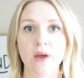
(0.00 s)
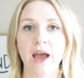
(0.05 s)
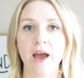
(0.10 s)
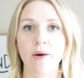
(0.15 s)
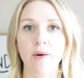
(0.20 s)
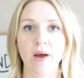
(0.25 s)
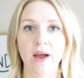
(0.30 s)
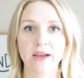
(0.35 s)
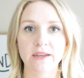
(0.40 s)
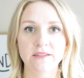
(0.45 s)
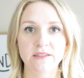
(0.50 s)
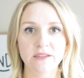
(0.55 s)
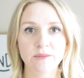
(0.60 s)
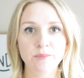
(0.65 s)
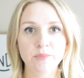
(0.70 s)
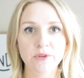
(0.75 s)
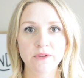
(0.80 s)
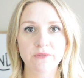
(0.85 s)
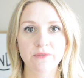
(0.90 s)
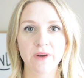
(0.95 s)
how I
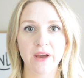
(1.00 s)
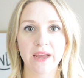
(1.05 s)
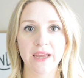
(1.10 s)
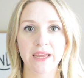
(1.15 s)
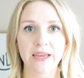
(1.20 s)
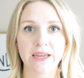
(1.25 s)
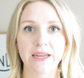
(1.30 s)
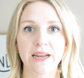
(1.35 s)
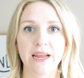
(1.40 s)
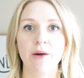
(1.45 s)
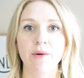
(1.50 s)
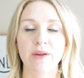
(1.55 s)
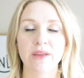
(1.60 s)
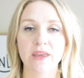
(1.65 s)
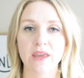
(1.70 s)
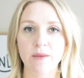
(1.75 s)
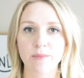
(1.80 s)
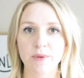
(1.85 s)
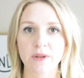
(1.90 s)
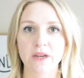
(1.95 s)
simplify it, how I
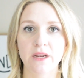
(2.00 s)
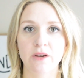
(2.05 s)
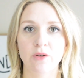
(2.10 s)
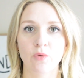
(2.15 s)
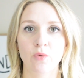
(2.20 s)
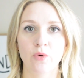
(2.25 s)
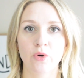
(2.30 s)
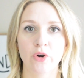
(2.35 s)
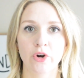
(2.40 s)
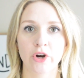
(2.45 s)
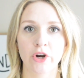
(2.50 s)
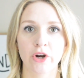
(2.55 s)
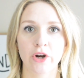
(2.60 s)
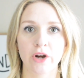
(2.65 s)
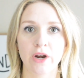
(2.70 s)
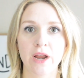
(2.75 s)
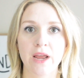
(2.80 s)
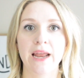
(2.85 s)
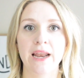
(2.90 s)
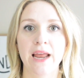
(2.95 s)
keep it in
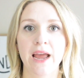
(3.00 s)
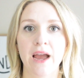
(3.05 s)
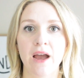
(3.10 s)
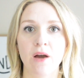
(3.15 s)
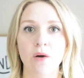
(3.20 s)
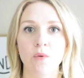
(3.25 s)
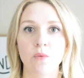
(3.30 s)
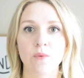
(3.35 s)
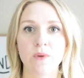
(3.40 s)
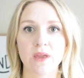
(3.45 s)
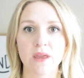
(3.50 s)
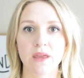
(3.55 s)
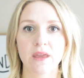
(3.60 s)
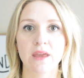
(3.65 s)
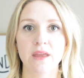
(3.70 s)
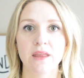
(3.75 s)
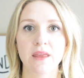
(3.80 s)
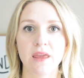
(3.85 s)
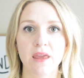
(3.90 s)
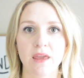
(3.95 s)
order, and how we
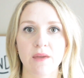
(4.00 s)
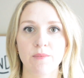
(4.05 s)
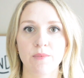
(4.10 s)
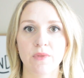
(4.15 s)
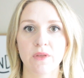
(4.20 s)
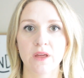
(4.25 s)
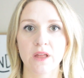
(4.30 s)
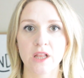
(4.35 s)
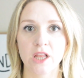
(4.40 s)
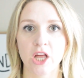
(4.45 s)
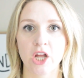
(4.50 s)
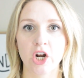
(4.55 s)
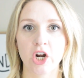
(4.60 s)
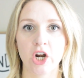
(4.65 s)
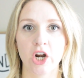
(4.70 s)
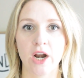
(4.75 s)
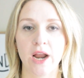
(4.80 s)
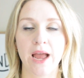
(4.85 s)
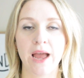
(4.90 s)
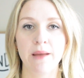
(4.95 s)
can keep the
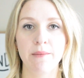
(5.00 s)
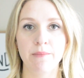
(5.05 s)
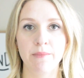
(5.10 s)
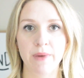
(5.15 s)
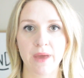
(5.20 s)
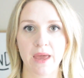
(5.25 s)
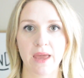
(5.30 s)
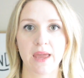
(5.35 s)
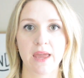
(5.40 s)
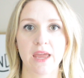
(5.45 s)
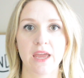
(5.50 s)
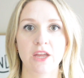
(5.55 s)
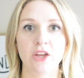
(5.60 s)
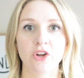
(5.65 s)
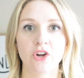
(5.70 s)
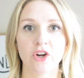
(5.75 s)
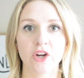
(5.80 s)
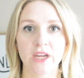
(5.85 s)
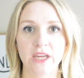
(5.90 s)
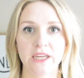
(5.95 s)
clutter at bay in
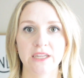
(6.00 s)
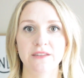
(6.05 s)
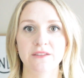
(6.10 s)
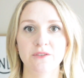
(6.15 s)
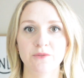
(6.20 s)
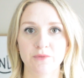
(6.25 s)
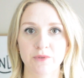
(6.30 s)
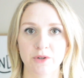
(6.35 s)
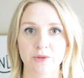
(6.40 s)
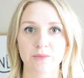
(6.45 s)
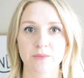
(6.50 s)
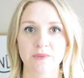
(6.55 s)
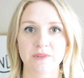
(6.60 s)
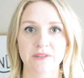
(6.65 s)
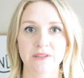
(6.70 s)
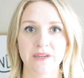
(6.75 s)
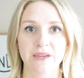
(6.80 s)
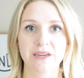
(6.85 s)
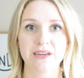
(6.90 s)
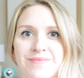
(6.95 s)
your kids'
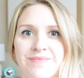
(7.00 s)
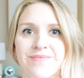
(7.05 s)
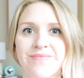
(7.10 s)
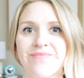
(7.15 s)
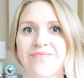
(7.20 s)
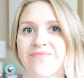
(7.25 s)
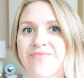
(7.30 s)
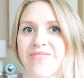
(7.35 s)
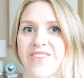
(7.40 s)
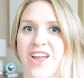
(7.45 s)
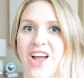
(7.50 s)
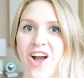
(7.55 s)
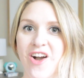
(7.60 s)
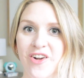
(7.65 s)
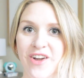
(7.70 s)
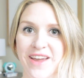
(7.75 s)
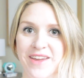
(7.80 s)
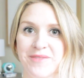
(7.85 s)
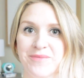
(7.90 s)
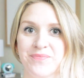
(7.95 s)
rooms.
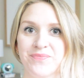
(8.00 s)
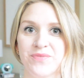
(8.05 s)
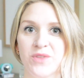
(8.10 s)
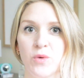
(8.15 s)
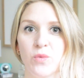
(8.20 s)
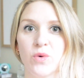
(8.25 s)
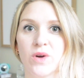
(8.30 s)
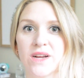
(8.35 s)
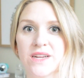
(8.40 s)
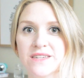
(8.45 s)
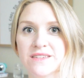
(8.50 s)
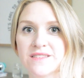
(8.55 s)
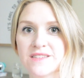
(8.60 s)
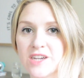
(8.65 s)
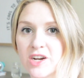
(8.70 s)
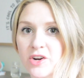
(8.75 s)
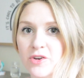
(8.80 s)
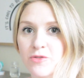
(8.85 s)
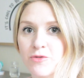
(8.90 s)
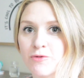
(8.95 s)
Okay. We're gonna
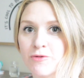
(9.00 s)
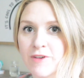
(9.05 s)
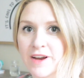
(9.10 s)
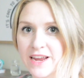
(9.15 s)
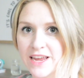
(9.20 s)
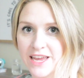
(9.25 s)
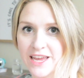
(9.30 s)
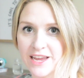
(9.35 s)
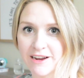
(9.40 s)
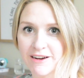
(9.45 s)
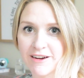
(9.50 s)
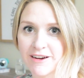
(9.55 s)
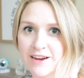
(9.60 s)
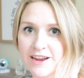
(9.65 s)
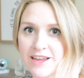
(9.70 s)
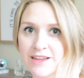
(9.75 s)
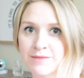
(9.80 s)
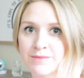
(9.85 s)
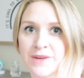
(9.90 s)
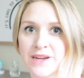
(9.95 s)
start right here
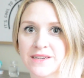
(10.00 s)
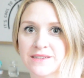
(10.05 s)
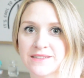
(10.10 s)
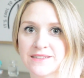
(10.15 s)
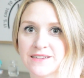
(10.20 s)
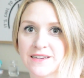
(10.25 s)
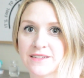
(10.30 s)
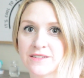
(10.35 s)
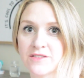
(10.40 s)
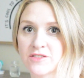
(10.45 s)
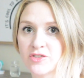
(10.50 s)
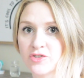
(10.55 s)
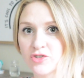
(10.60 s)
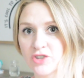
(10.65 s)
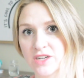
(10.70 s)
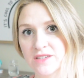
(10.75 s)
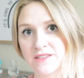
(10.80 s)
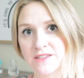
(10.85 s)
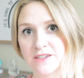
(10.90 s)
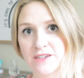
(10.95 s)
in my son's
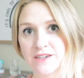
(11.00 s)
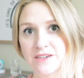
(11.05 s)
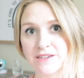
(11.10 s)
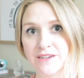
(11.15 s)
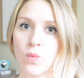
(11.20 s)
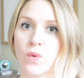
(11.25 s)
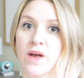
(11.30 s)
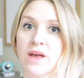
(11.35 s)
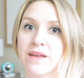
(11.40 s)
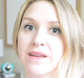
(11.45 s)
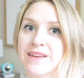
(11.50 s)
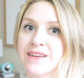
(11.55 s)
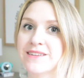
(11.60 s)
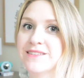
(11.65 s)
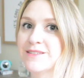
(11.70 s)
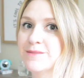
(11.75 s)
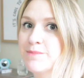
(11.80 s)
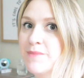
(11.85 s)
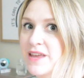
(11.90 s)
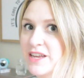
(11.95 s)
dresser, well,
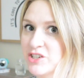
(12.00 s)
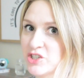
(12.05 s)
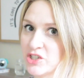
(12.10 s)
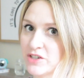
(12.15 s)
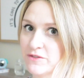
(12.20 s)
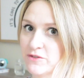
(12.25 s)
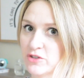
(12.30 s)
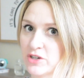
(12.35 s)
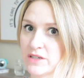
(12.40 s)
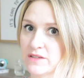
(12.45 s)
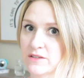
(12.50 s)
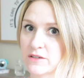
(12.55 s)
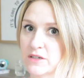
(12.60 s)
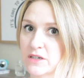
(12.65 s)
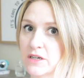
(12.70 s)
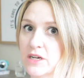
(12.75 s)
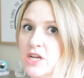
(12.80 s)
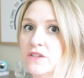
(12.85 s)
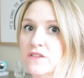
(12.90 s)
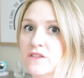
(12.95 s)
his makeshift
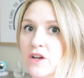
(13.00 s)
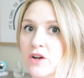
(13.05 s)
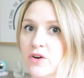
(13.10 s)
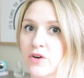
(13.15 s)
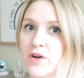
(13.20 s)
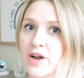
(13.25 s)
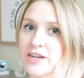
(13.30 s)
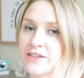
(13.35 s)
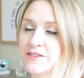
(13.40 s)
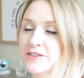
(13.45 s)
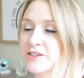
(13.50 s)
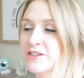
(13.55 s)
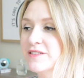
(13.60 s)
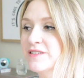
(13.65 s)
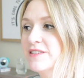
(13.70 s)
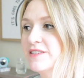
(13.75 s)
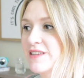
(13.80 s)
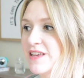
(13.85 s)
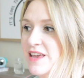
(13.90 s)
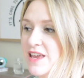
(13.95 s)
dresser. So as you can
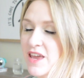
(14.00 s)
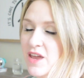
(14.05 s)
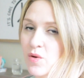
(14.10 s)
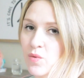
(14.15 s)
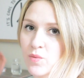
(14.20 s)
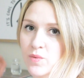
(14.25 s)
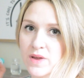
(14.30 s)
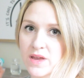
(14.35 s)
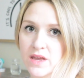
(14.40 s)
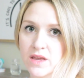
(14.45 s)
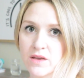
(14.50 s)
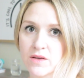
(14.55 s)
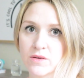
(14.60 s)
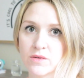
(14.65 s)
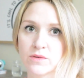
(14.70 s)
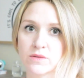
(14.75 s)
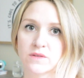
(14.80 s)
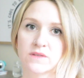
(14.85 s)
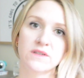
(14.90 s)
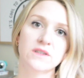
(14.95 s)
see, we
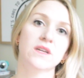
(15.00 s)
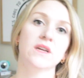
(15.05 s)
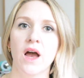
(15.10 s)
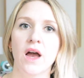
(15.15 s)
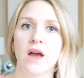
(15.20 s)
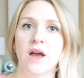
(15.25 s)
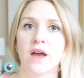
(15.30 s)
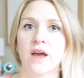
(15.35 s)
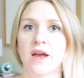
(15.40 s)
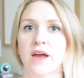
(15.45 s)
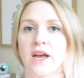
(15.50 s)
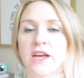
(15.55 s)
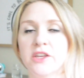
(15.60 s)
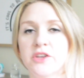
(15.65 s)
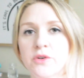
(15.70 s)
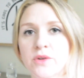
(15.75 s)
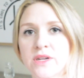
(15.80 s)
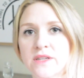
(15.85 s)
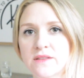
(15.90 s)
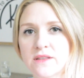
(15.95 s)
used a
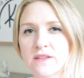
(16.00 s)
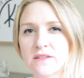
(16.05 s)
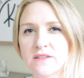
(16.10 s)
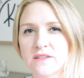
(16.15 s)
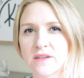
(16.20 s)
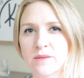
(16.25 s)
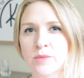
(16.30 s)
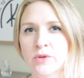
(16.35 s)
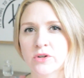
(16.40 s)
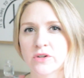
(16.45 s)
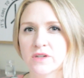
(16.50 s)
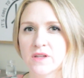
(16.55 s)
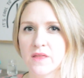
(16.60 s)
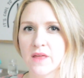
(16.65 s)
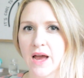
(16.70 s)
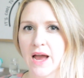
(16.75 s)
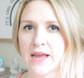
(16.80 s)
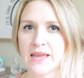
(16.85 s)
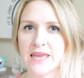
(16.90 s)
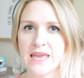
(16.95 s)
unit that's similar to
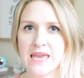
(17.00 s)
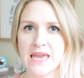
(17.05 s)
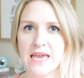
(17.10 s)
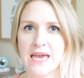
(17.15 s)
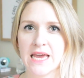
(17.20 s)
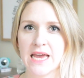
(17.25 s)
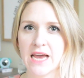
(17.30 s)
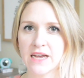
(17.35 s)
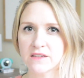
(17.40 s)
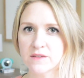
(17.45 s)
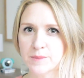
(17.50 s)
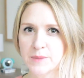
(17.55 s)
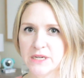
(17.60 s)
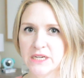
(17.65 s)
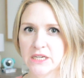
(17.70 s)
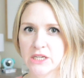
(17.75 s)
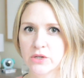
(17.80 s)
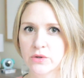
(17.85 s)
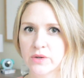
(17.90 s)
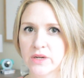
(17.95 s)
the IKEA
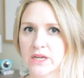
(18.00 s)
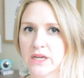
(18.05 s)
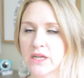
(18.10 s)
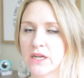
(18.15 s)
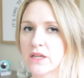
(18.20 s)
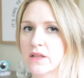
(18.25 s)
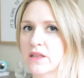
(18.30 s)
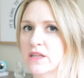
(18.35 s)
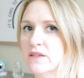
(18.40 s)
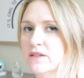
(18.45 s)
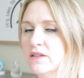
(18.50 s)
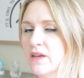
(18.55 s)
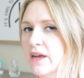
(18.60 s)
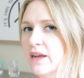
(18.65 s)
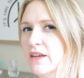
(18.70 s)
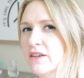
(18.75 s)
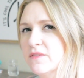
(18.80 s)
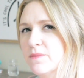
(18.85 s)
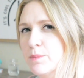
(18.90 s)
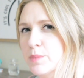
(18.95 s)
Expedit unit. This
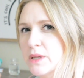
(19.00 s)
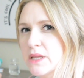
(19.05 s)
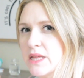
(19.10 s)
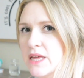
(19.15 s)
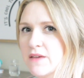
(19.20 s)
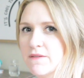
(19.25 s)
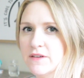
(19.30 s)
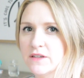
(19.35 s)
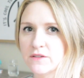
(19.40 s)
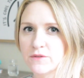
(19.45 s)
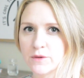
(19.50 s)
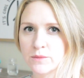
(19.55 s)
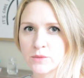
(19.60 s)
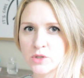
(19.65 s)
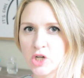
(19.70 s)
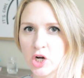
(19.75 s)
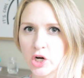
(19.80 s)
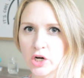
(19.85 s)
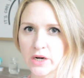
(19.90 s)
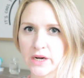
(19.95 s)
I believe is from
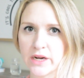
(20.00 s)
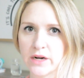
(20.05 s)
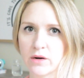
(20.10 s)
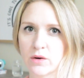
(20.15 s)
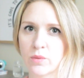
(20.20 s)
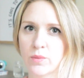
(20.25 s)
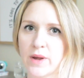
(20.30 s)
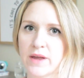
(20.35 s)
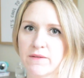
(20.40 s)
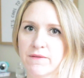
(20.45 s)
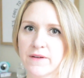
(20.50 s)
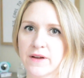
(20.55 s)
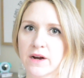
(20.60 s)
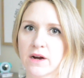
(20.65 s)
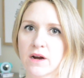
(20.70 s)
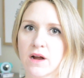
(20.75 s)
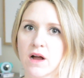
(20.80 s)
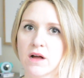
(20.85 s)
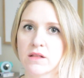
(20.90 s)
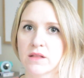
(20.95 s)
Target or
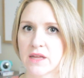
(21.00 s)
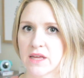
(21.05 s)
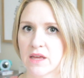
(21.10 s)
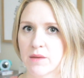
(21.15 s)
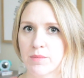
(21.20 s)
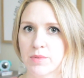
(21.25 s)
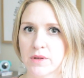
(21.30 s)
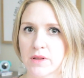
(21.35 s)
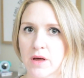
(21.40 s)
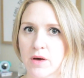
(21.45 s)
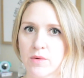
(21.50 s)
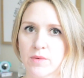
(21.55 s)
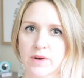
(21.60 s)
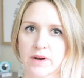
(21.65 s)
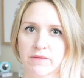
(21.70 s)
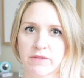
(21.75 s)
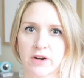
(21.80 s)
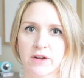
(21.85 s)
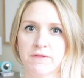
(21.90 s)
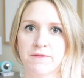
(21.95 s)
Wayfair. I'll link it below
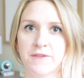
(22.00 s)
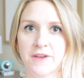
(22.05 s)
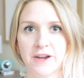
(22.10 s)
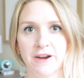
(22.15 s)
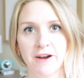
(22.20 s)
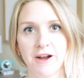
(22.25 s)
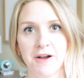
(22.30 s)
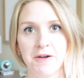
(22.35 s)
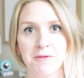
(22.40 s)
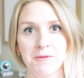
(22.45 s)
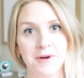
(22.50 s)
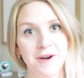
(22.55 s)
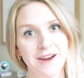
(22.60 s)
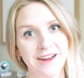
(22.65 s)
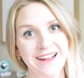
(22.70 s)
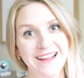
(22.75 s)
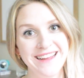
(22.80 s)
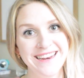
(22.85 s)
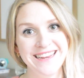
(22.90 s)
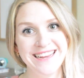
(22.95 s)
whenever I figure out where I
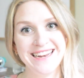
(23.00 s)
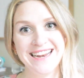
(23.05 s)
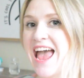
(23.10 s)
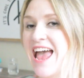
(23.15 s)
got it.